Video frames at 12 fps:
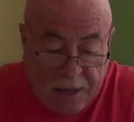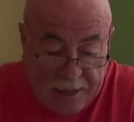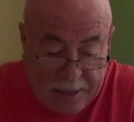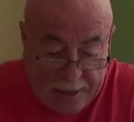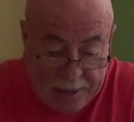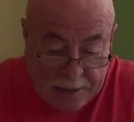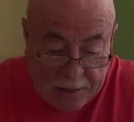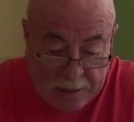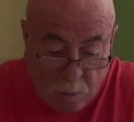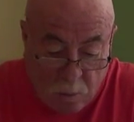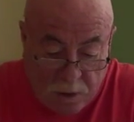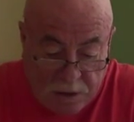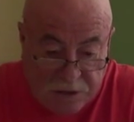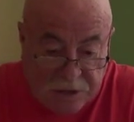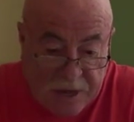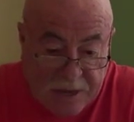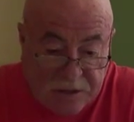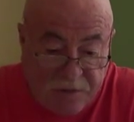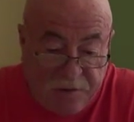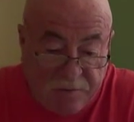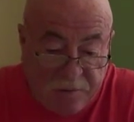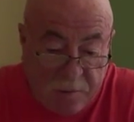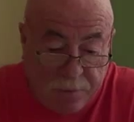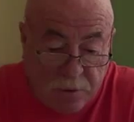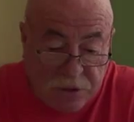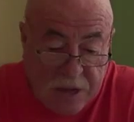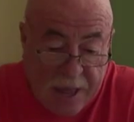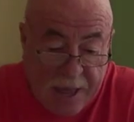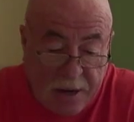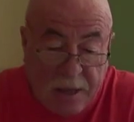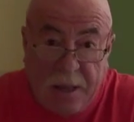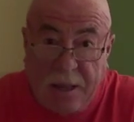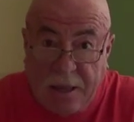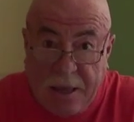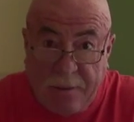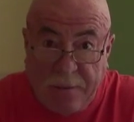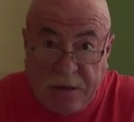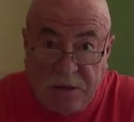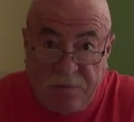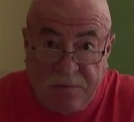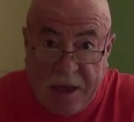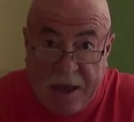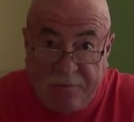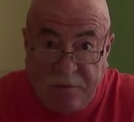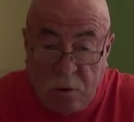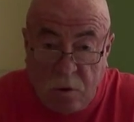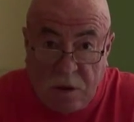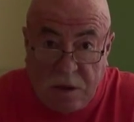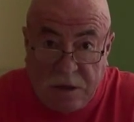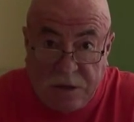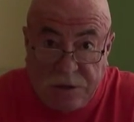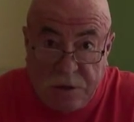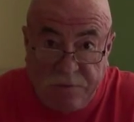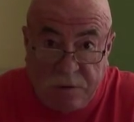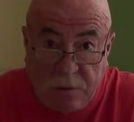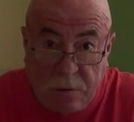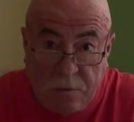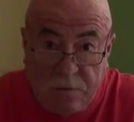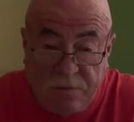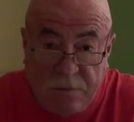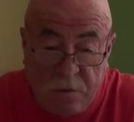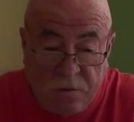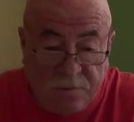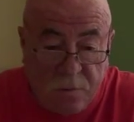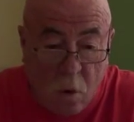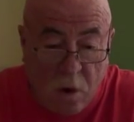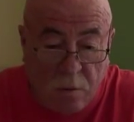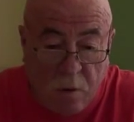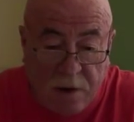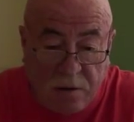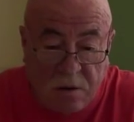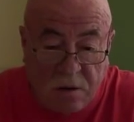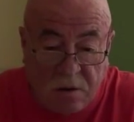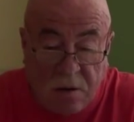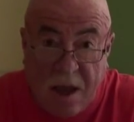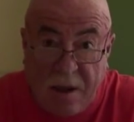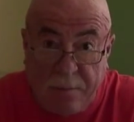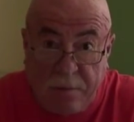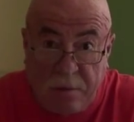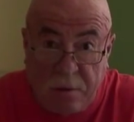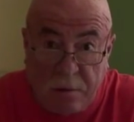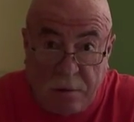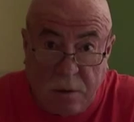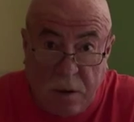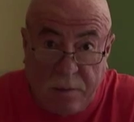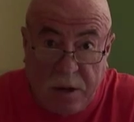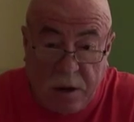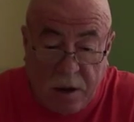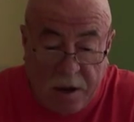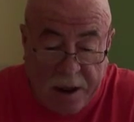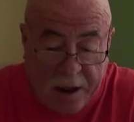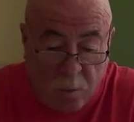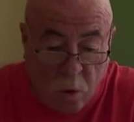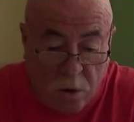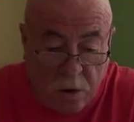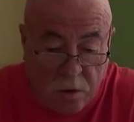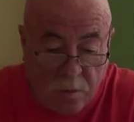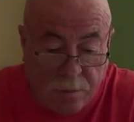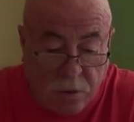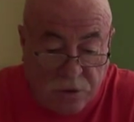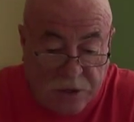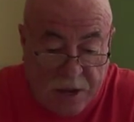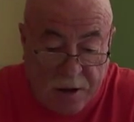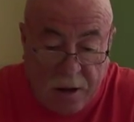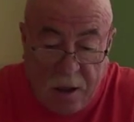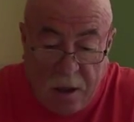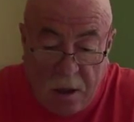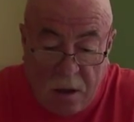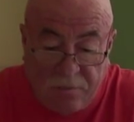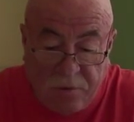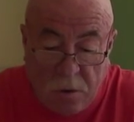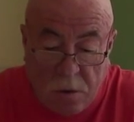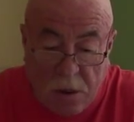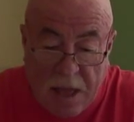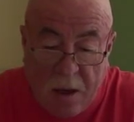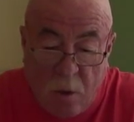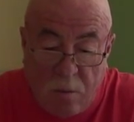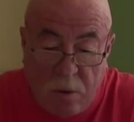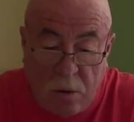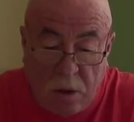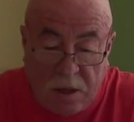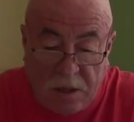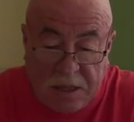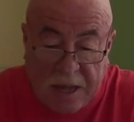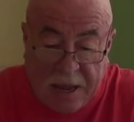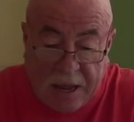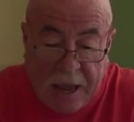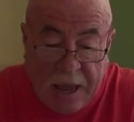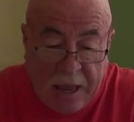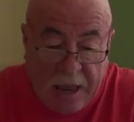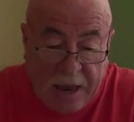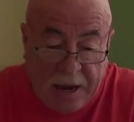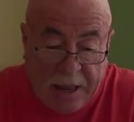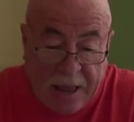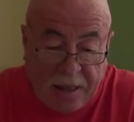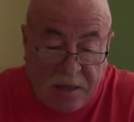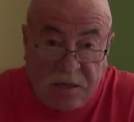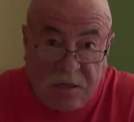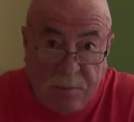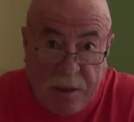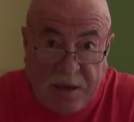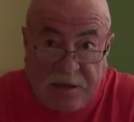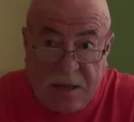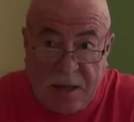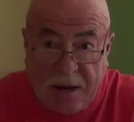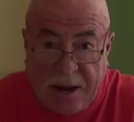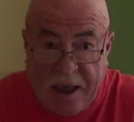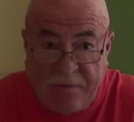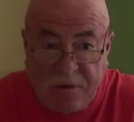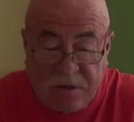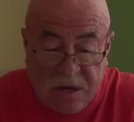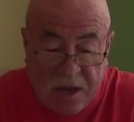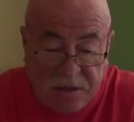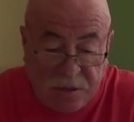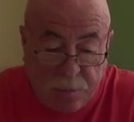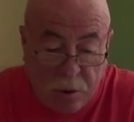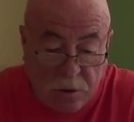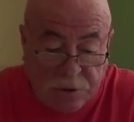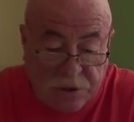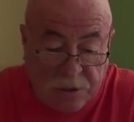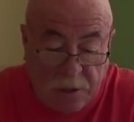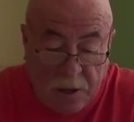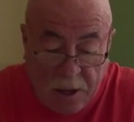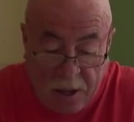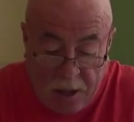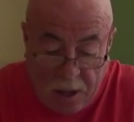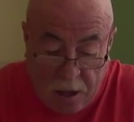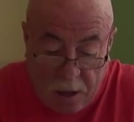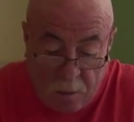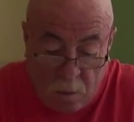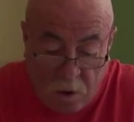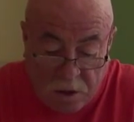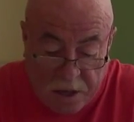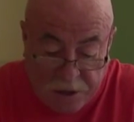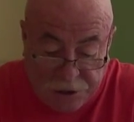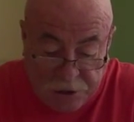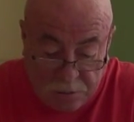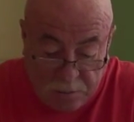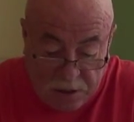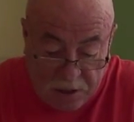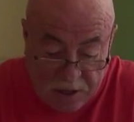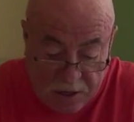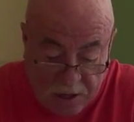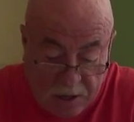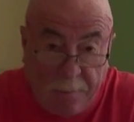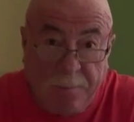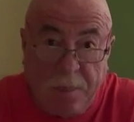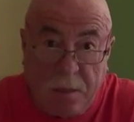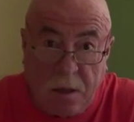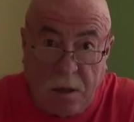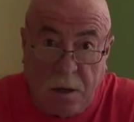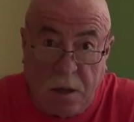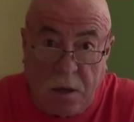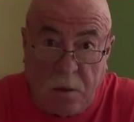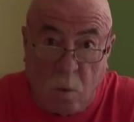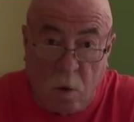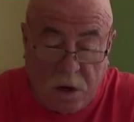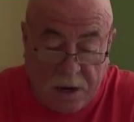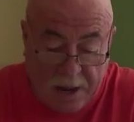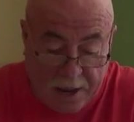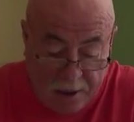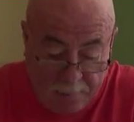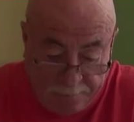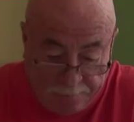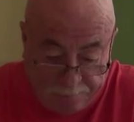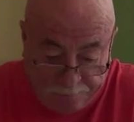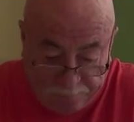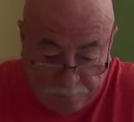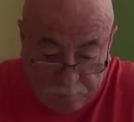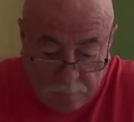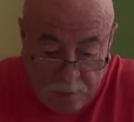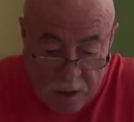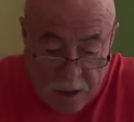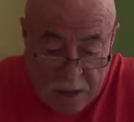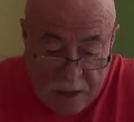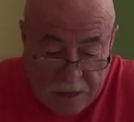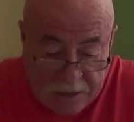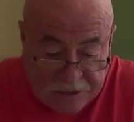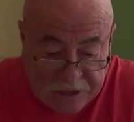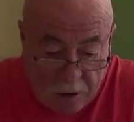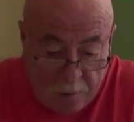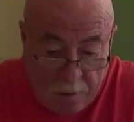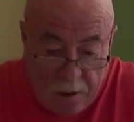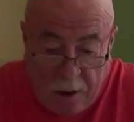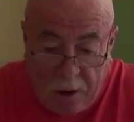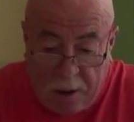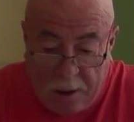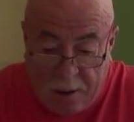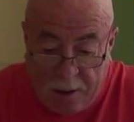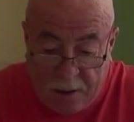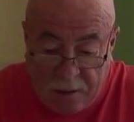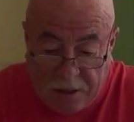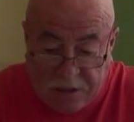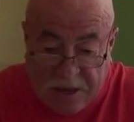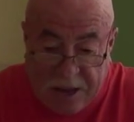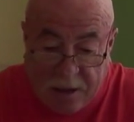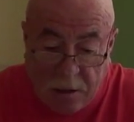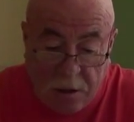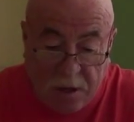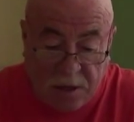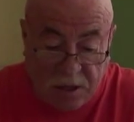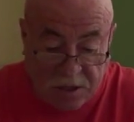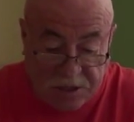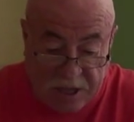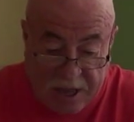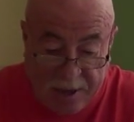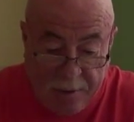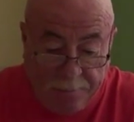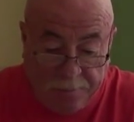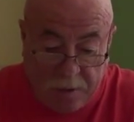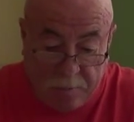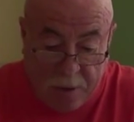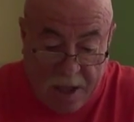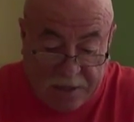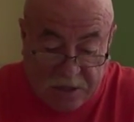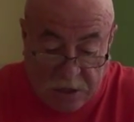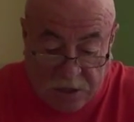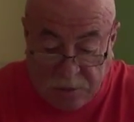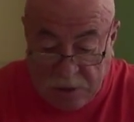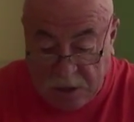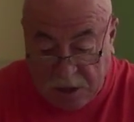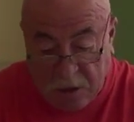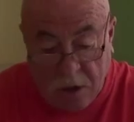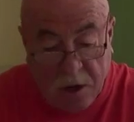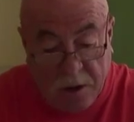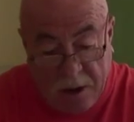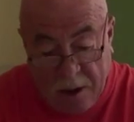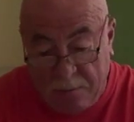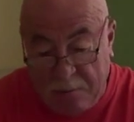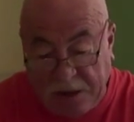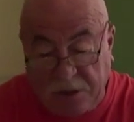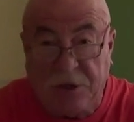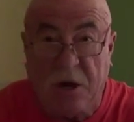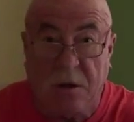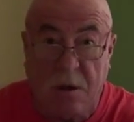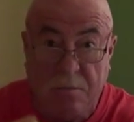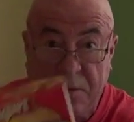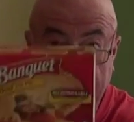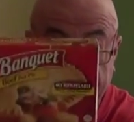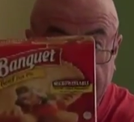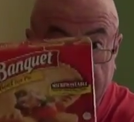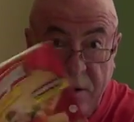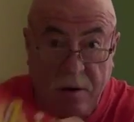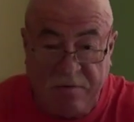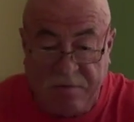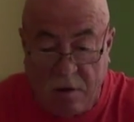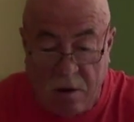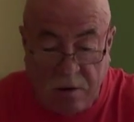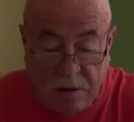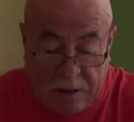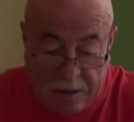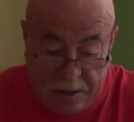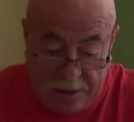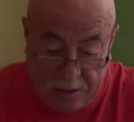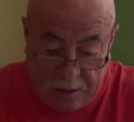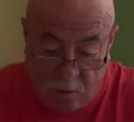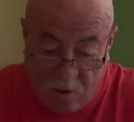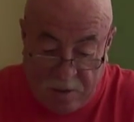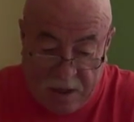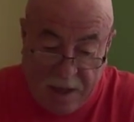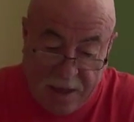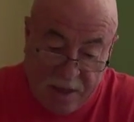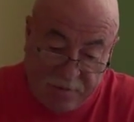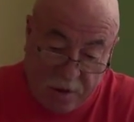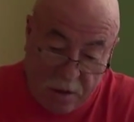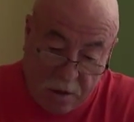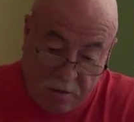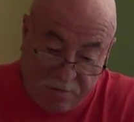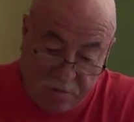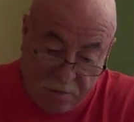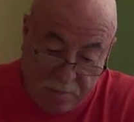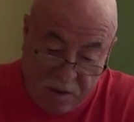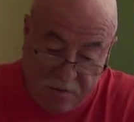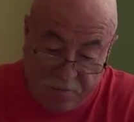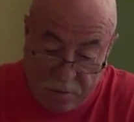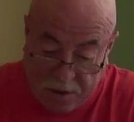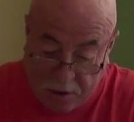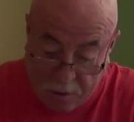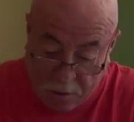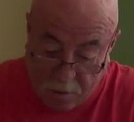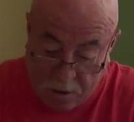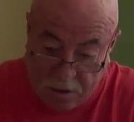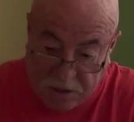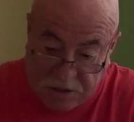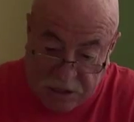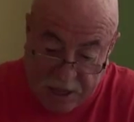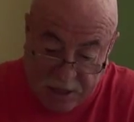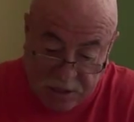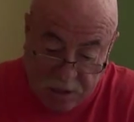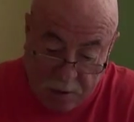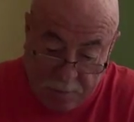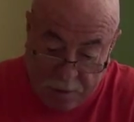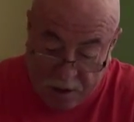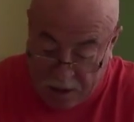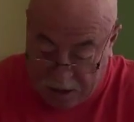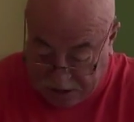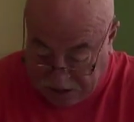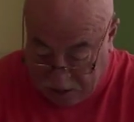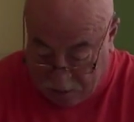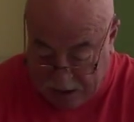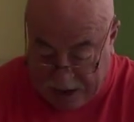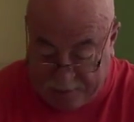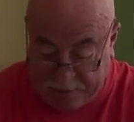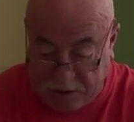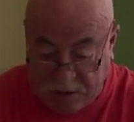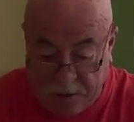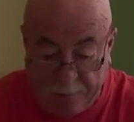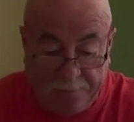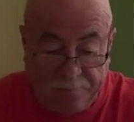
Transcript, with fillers: And when it says 50%, that means if you have two of these, you, you, you've gone right to the top of the, the limit and had 100% of your allowable intake. And again, this is based on an average sized person, uh, what they should be eating in, in one day. So, uh, let's take a look at this thing. box looks really good. Big chunk of beef there in the front. Normally I have to hunt for the beef when I cook one of these things, but let's see what happens.